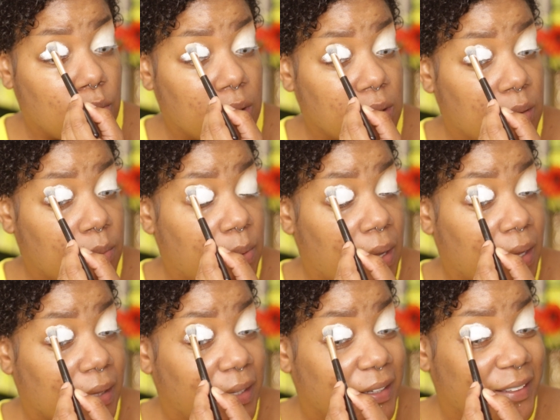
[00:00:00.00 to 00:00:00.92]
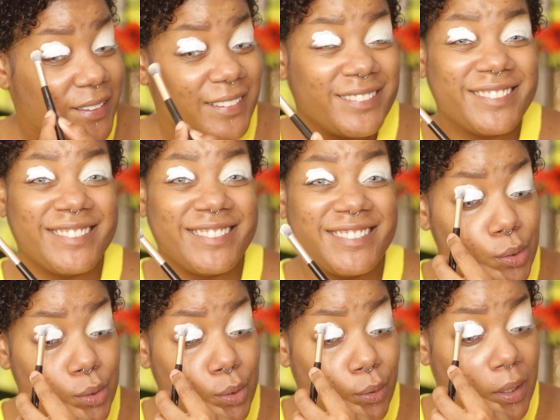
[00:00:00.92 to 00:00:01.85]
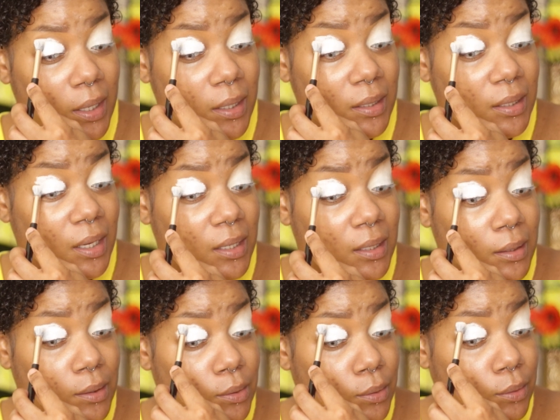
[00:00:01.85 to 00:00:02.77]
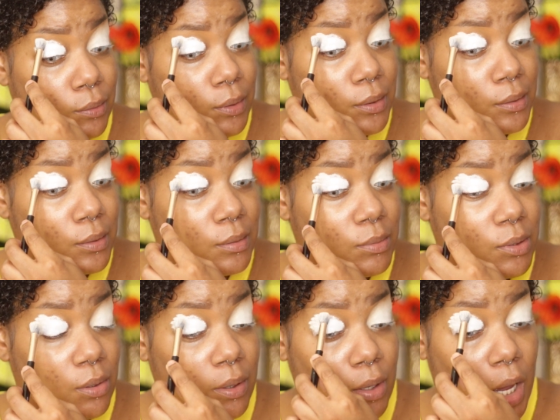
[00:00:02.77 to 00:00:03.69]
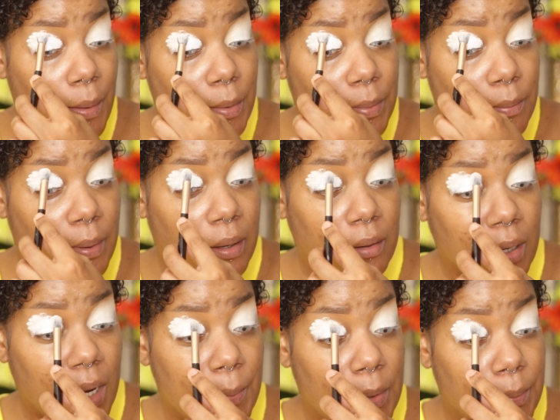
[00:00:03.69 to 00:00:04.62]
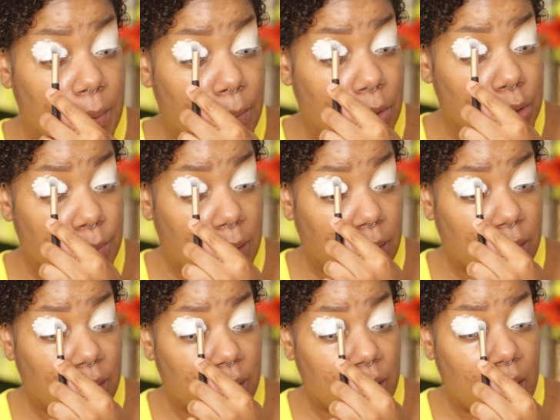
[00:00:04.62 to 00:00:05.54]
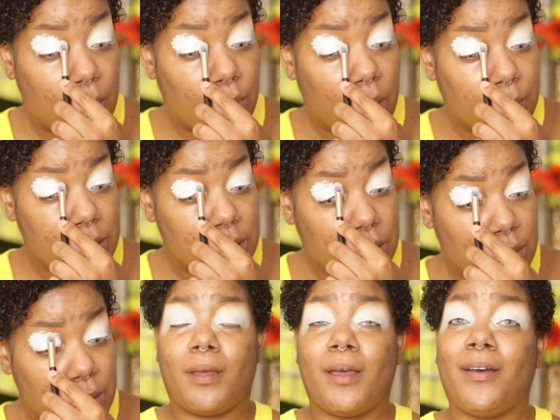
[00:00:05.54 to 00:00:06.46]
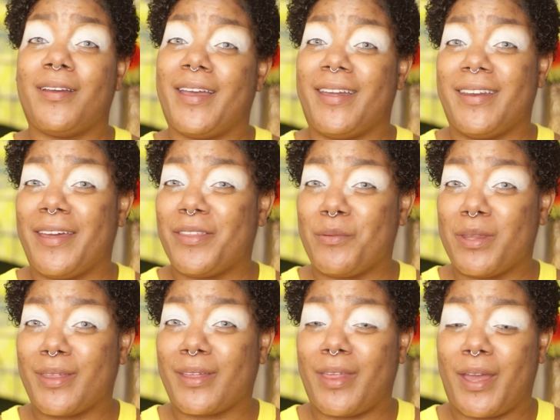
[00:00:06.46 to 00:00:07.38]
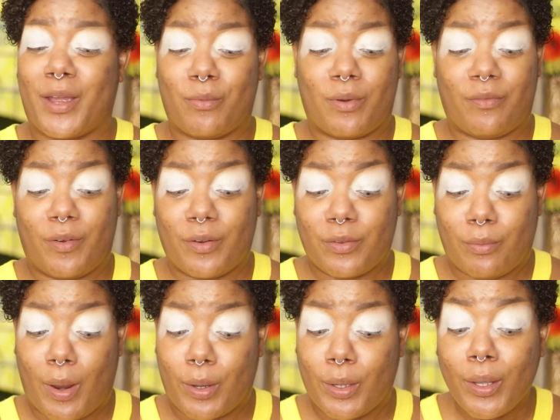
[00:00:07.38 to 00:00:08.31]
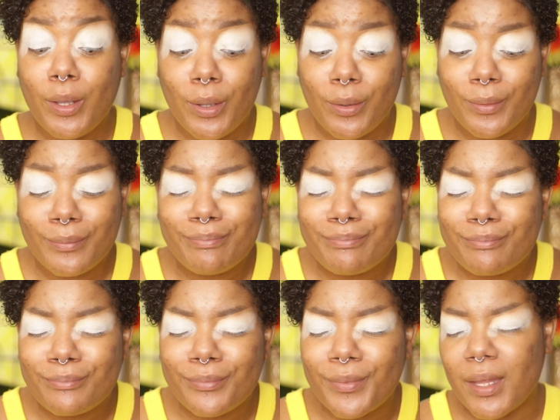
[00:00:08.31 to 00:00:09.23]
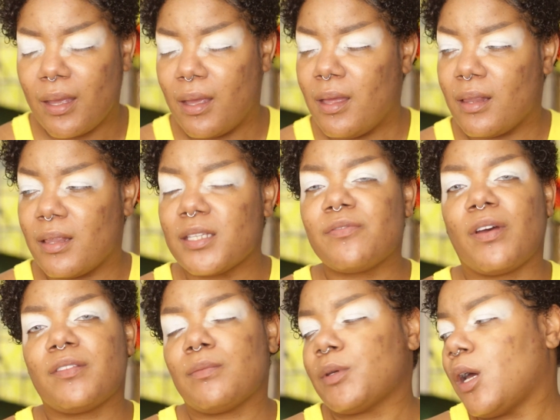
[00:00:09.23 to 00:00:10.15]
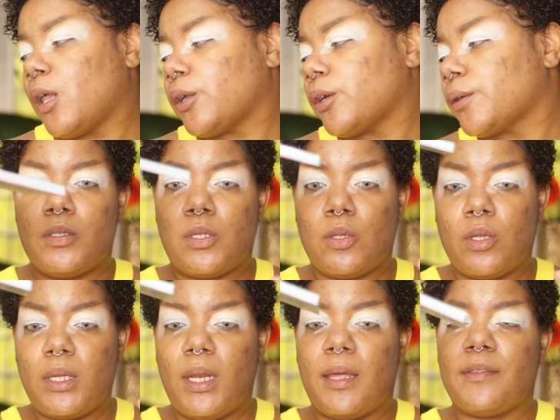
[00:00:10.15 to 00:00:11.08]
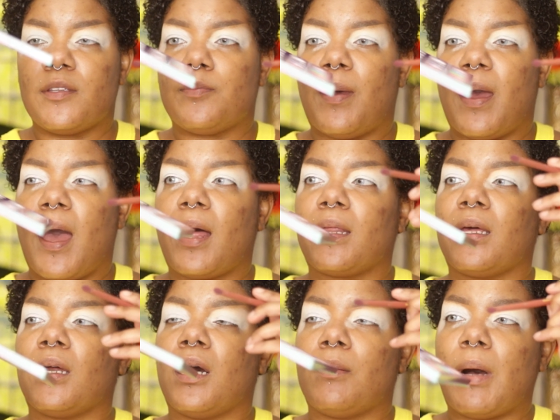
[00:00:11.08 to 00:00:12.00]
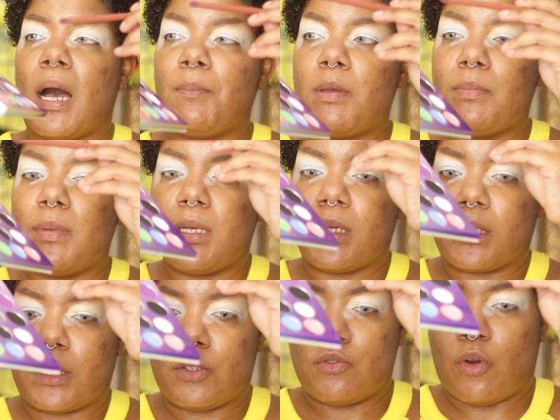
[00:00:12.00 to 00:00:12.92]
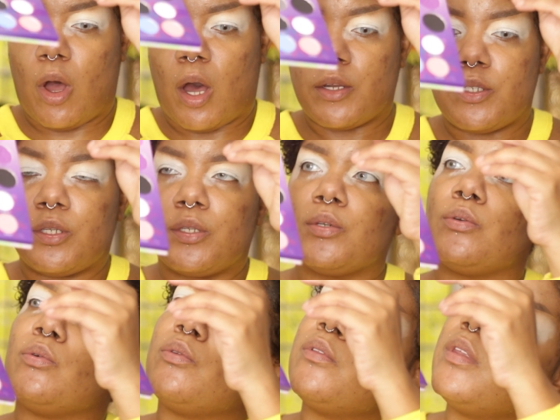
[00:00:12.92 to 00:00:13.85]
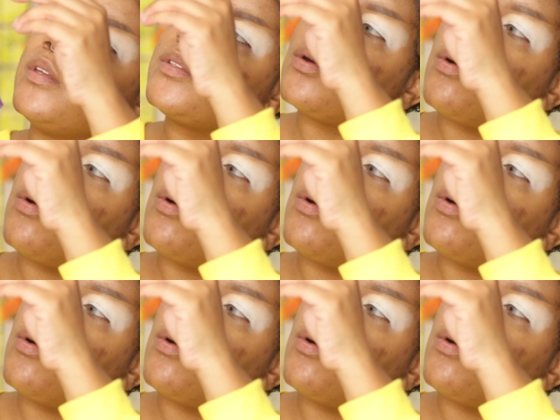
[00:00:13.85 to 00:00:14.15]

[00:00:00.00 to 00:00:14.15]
wanted the palette. So I didn't do no research. I'm sorry, y'all. I'm gonna be better. I'm gonna be much better. I promise. Okay, now that we look like a reverse raccoon, let's find some color. So looking at this palette, I'm immediately drawn to this